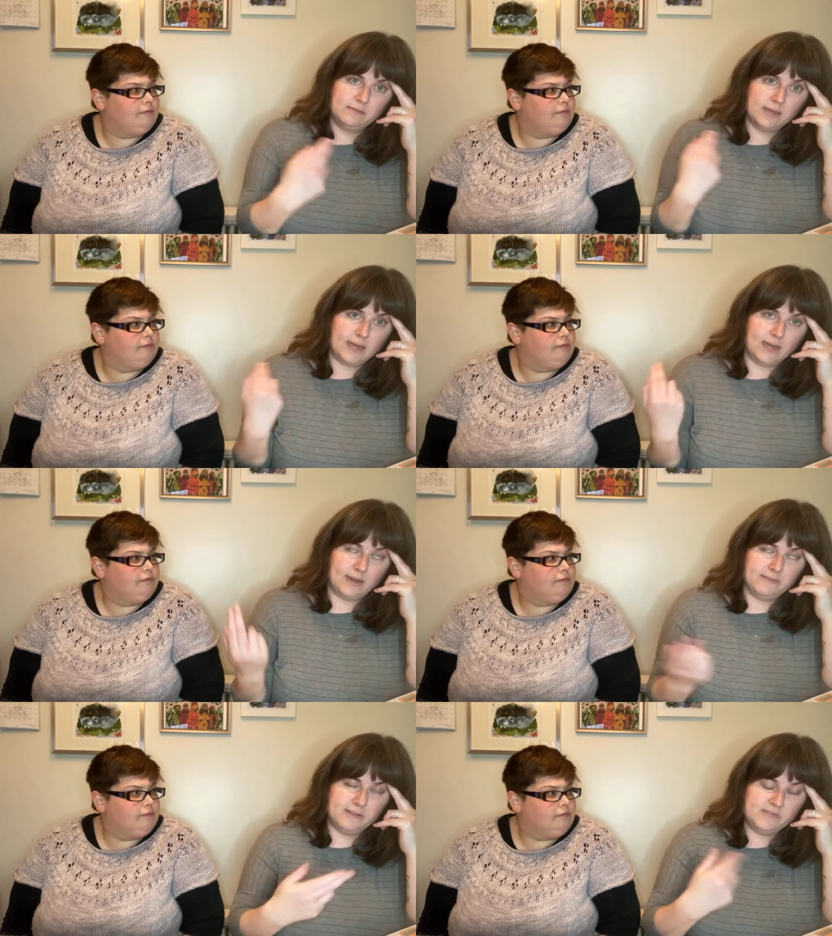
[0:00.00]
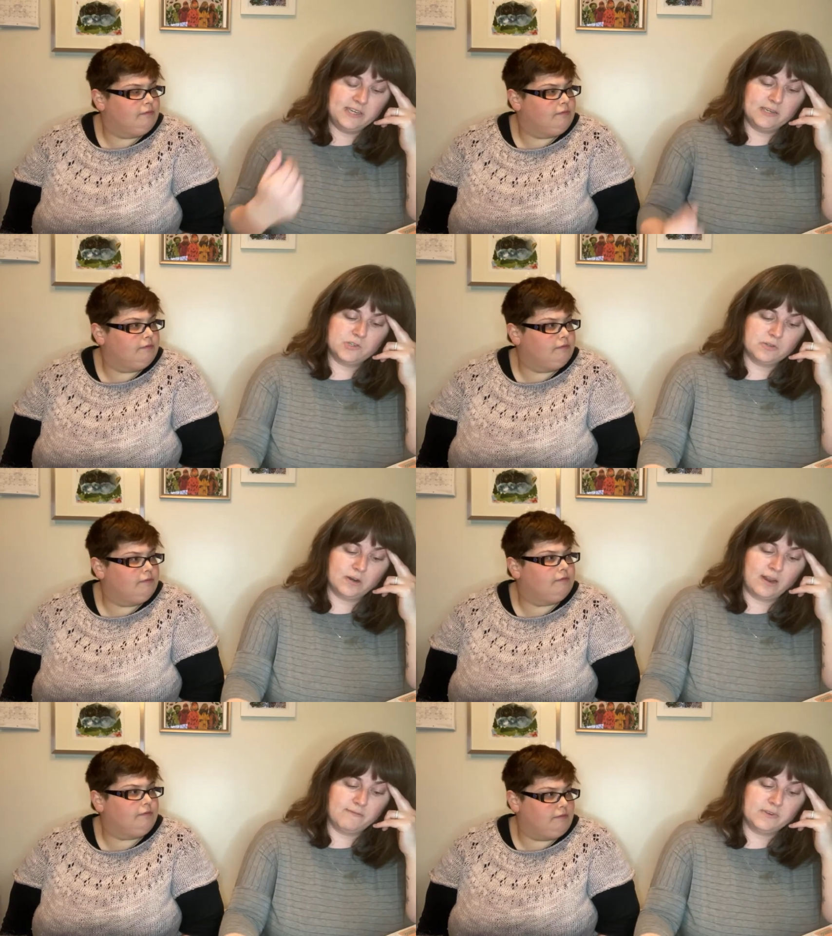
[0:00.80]
Speaker 1: uh, 50 inch
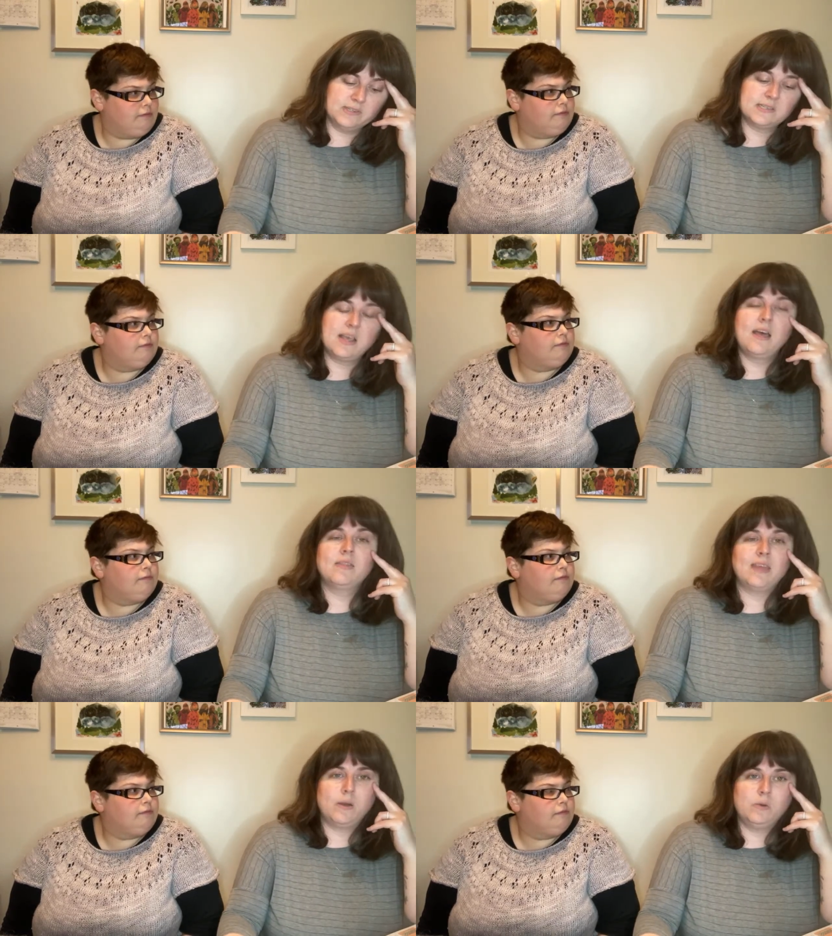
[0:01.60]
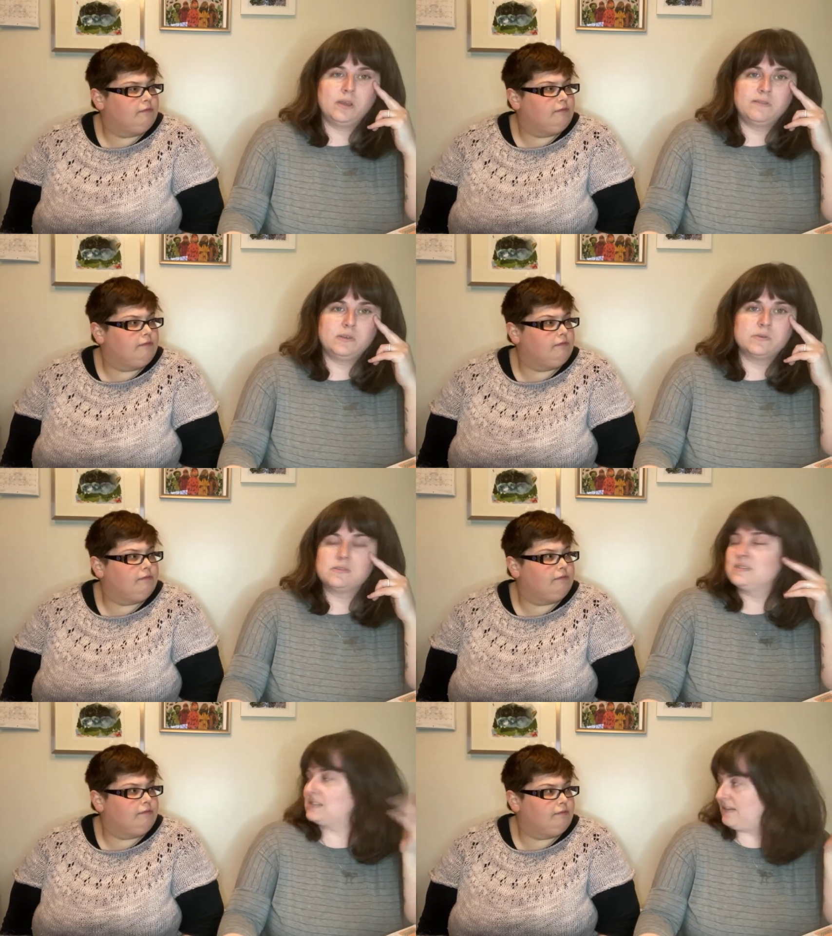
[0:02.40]
circumference, that will give you
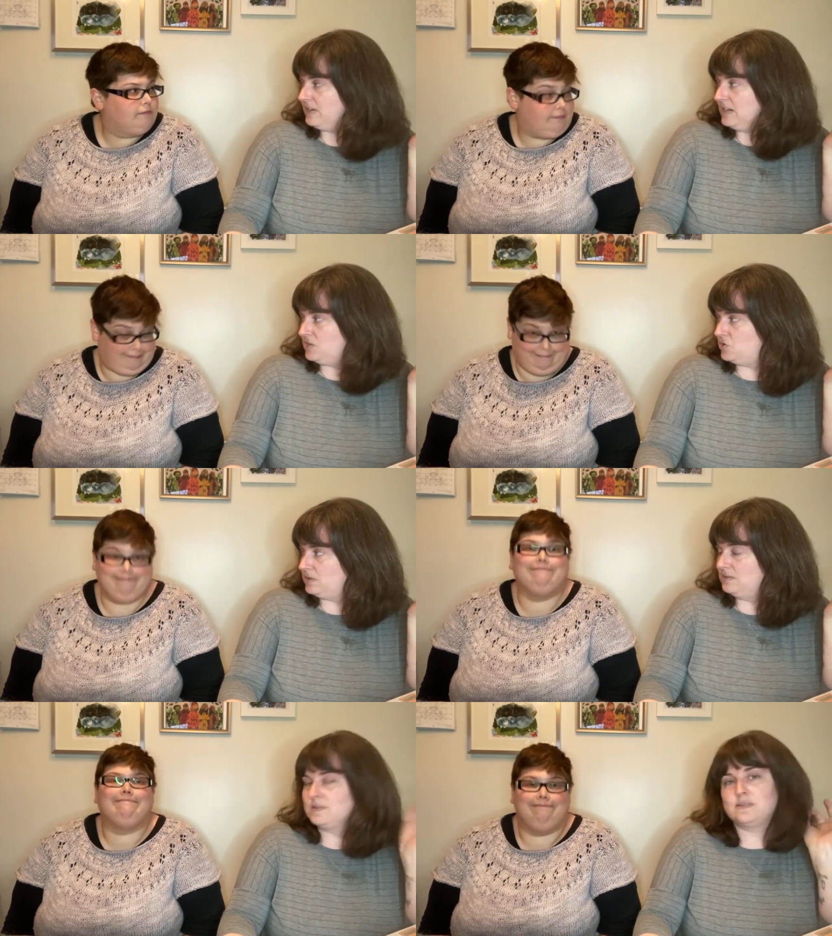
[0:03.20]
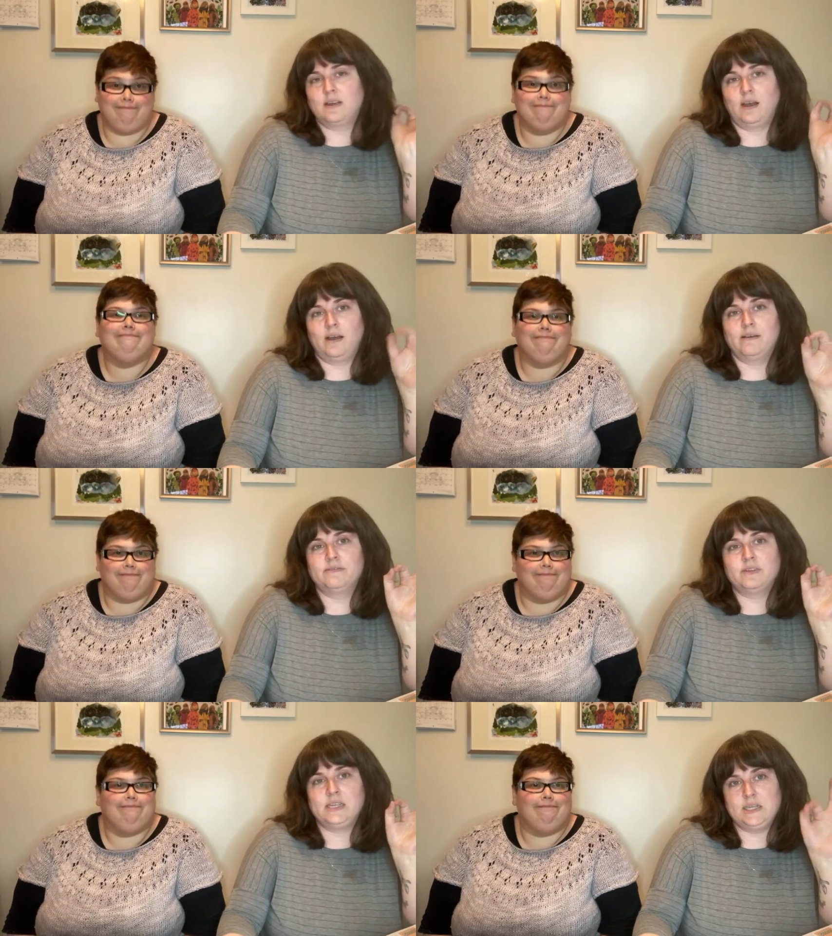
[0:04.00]
seven inches of
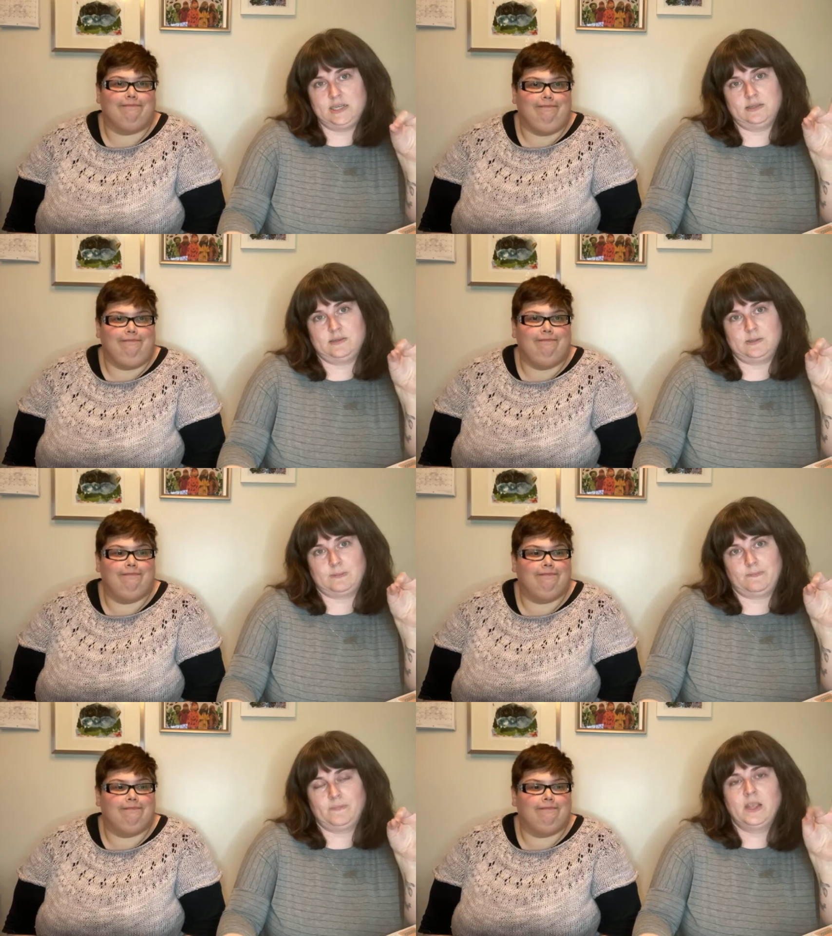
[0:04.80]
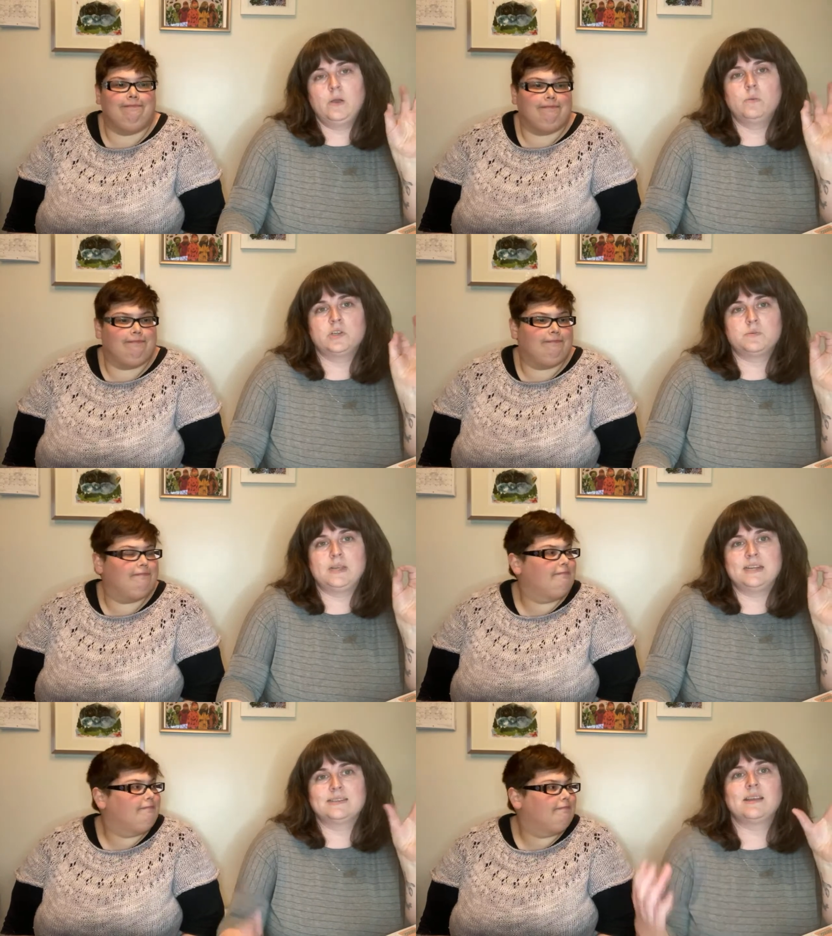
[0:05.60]
ease, which
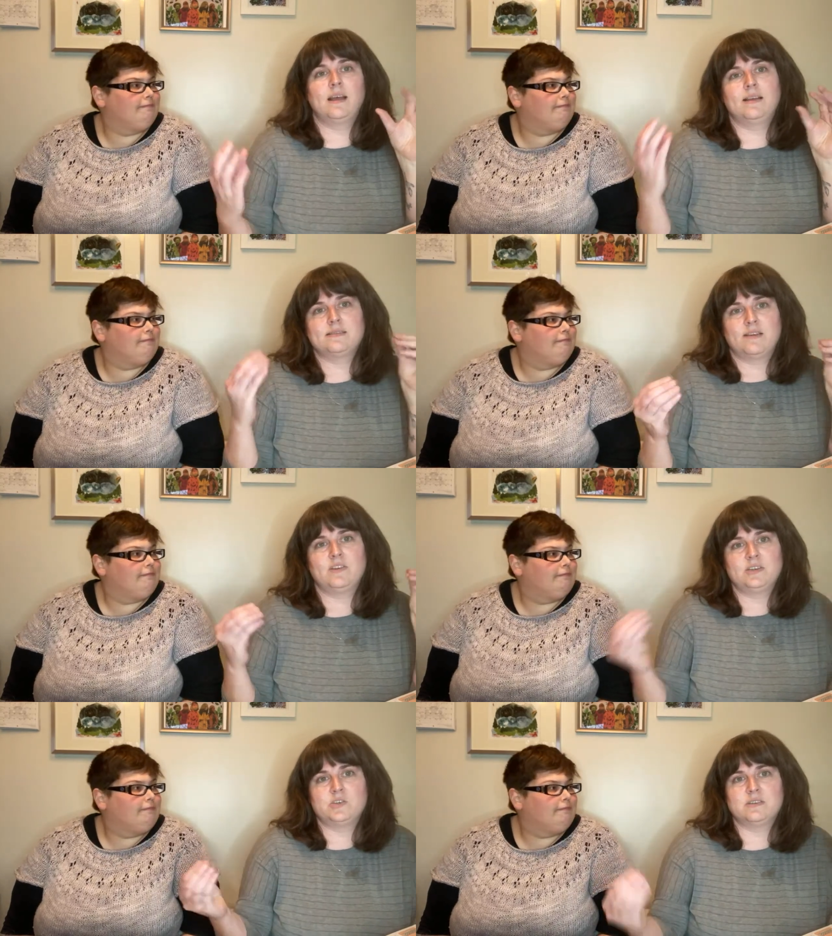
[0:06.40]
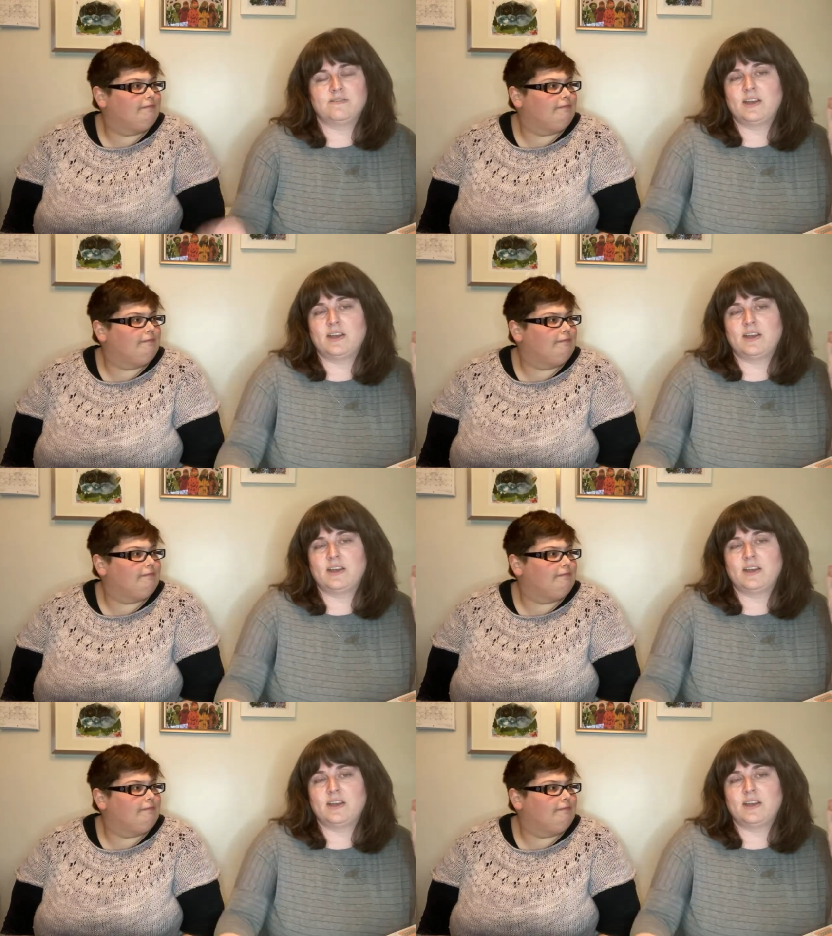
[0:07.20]
means seven inches of